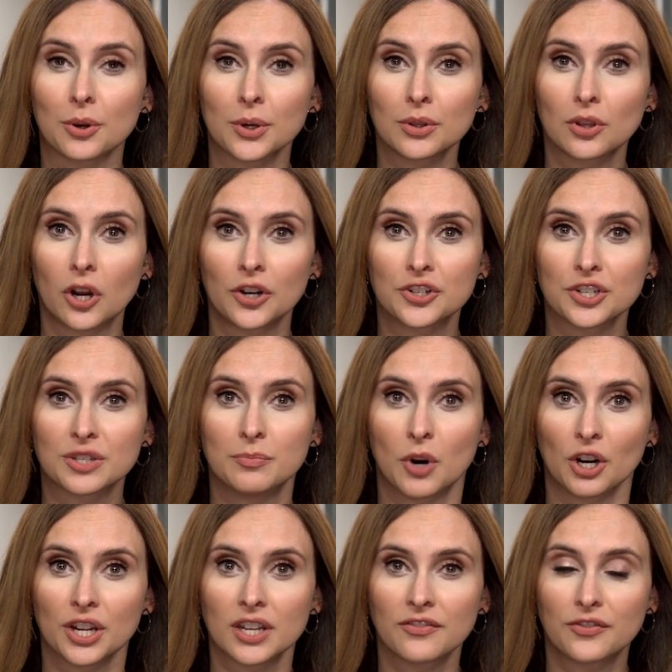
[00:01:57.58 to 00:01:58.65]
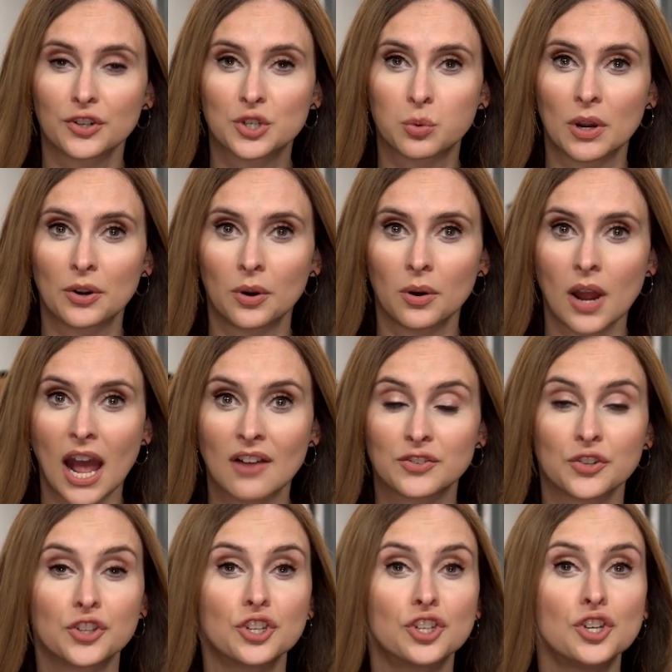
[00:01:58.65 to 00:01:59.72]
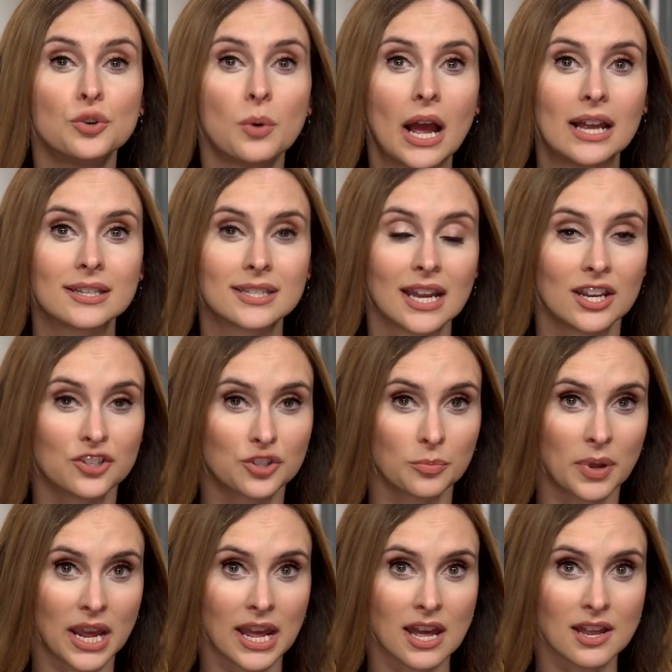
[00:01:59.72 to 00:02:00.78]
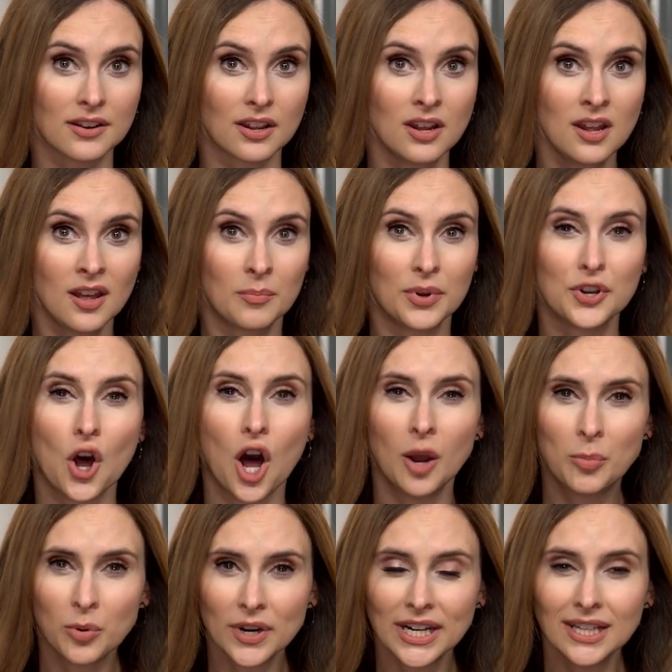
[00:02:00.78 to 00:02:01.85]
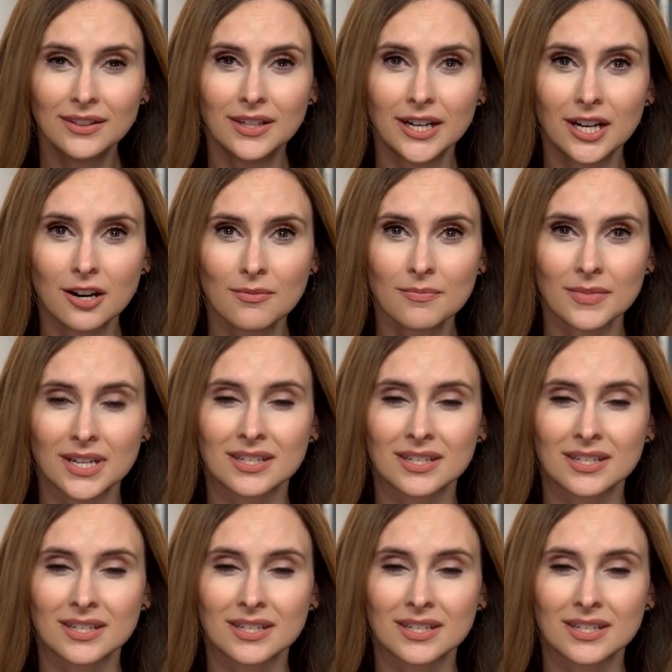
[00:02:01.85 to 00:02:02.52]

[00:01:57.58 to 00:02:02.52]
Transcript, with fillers: third largest market for Twitter after the U.S. and Japan. But operating there